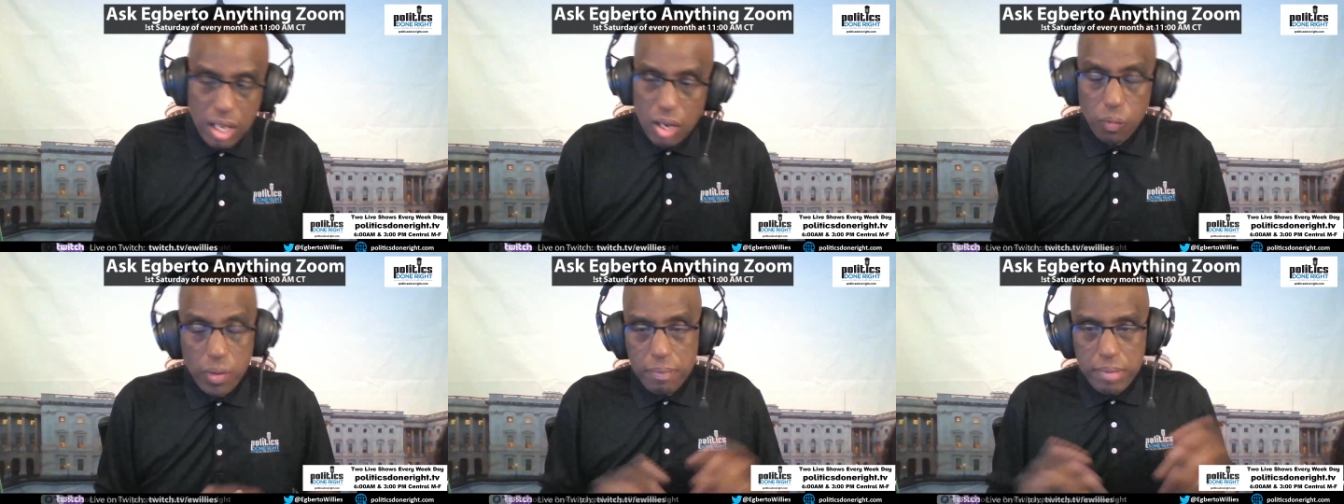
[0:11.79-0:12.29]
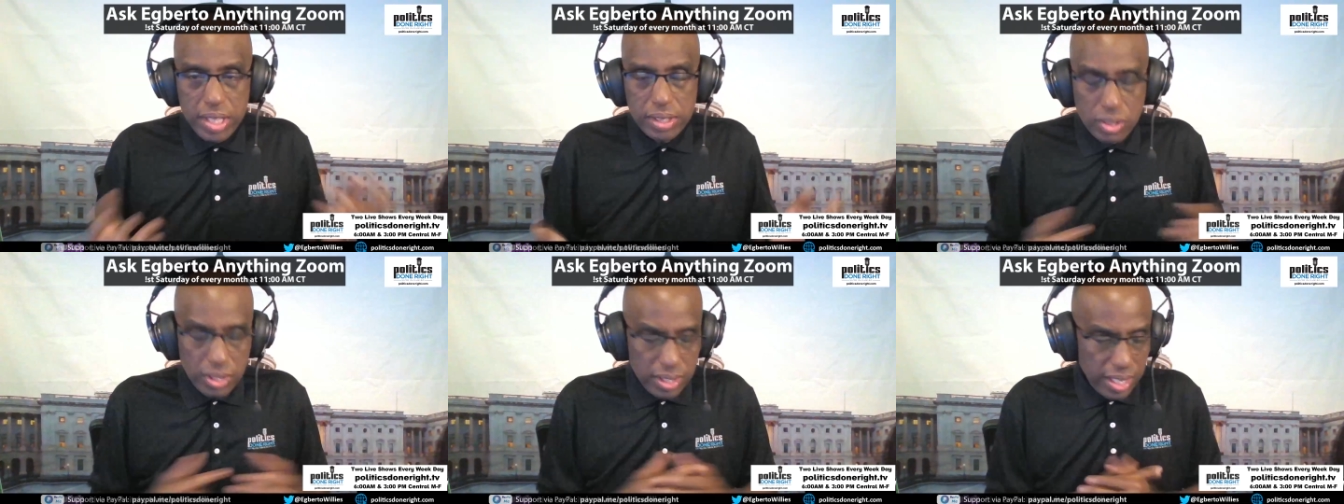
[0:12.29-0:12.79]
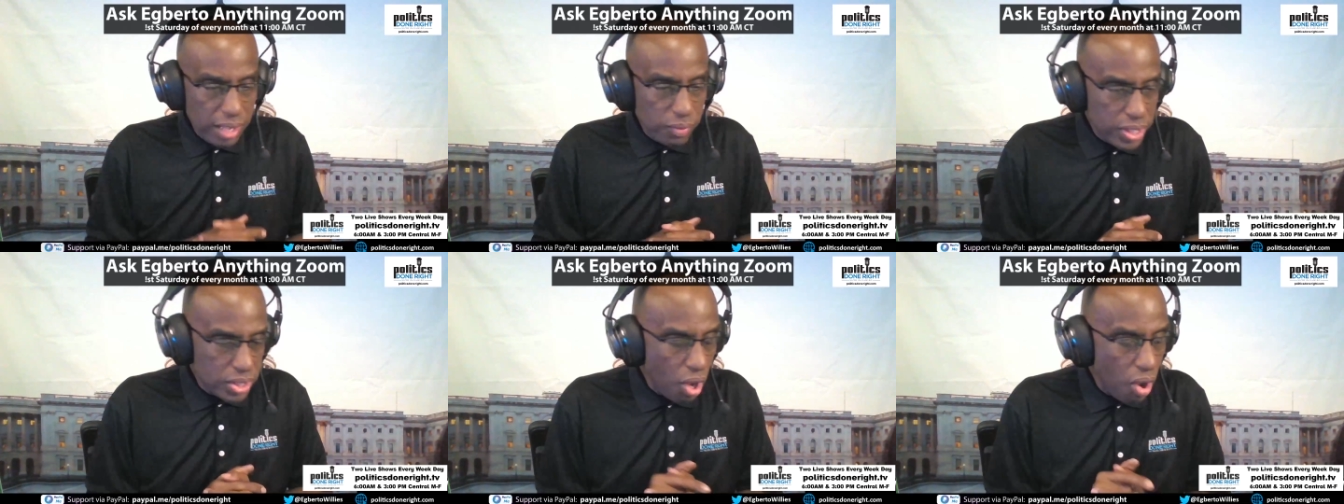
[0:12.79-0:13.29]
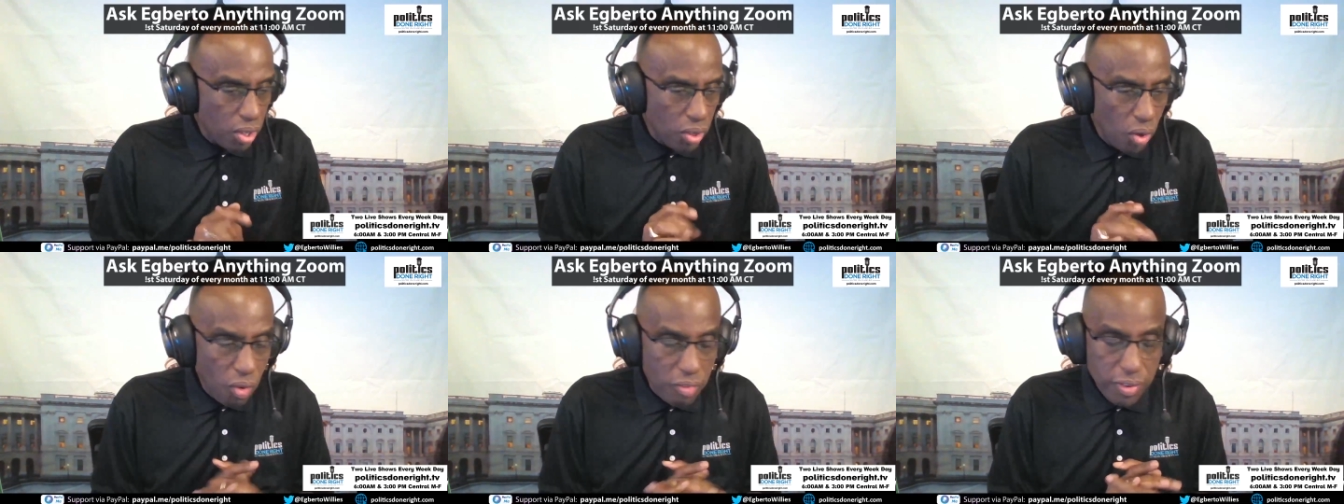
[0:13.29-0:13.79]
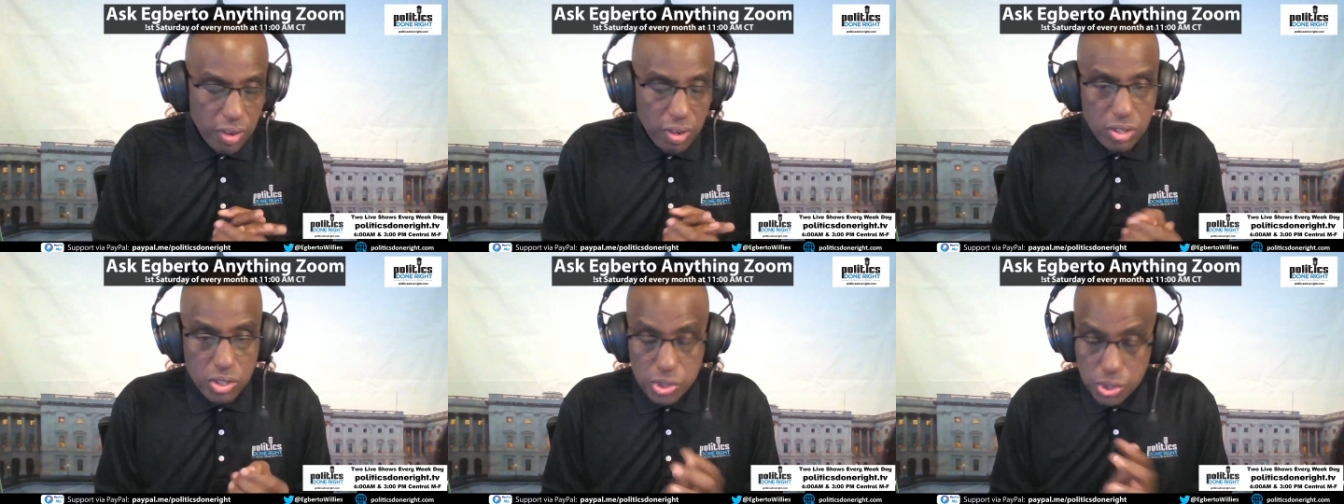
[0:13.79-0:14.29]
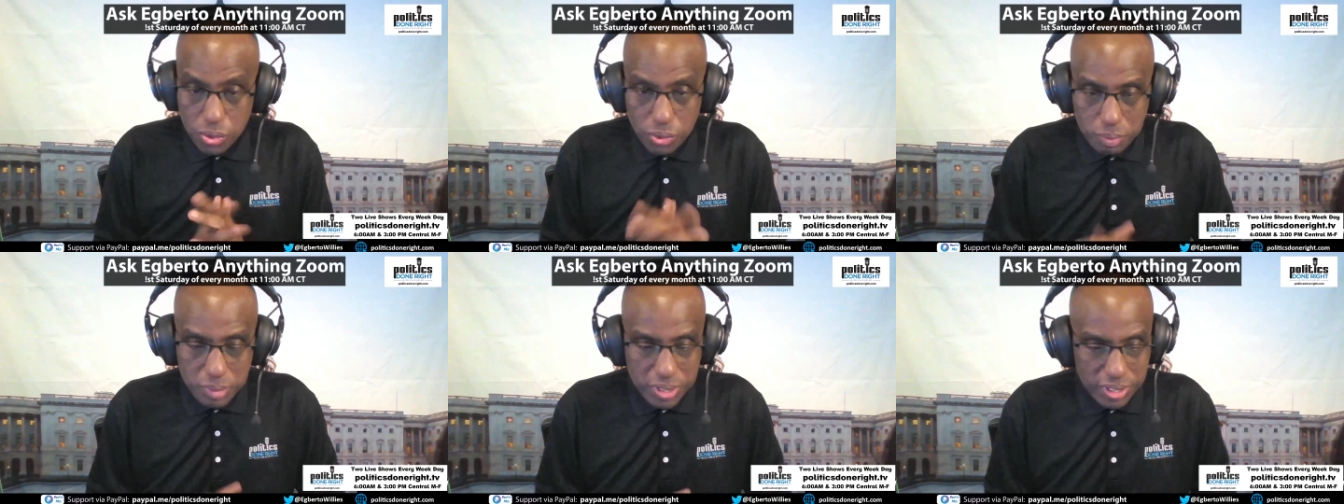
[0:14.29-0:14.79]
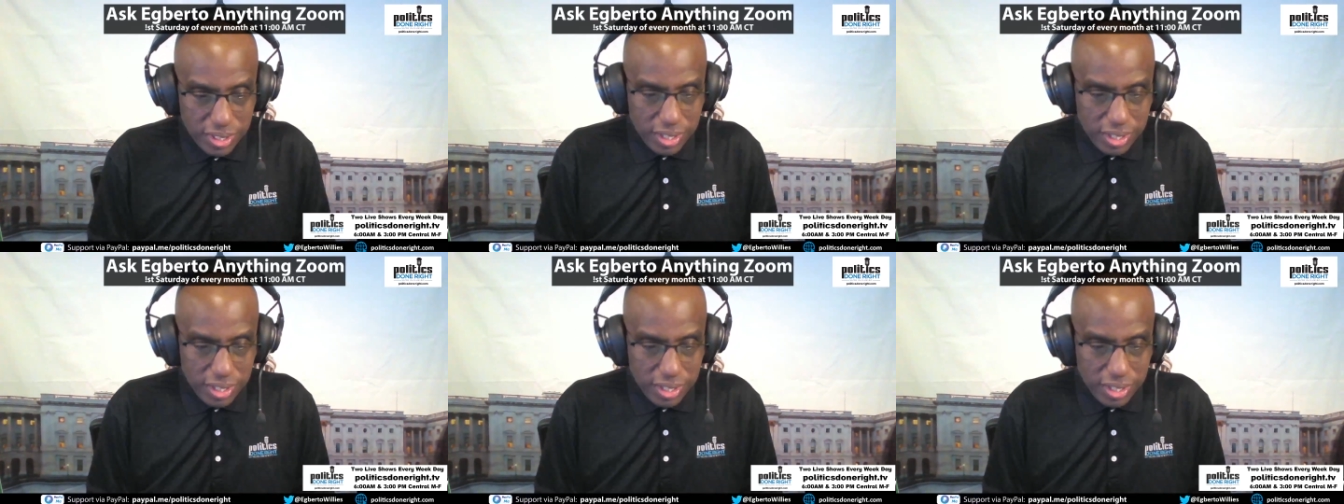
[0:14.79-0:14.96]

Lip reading: we meet and we talk over Zoom,